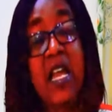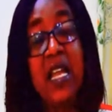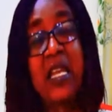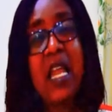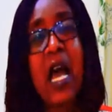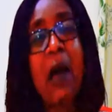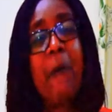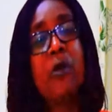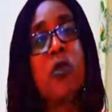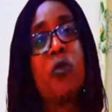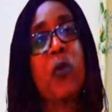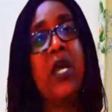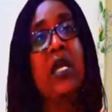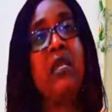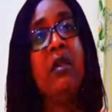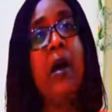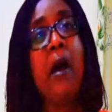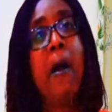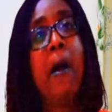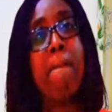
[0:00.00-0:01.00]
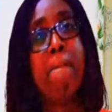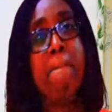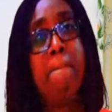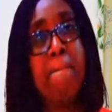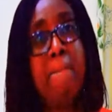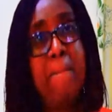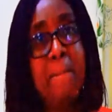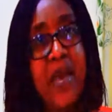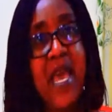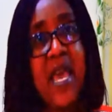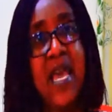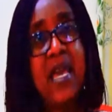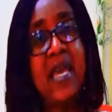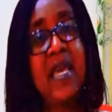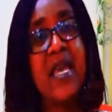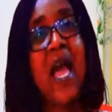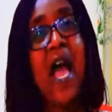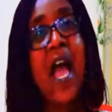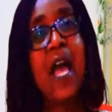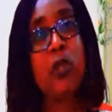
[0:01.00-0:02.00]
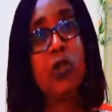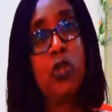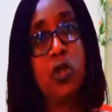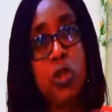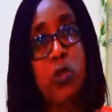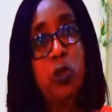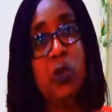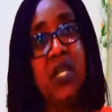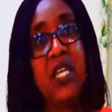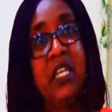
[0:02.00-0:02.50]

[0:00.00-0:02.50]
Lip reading: Now between May and June,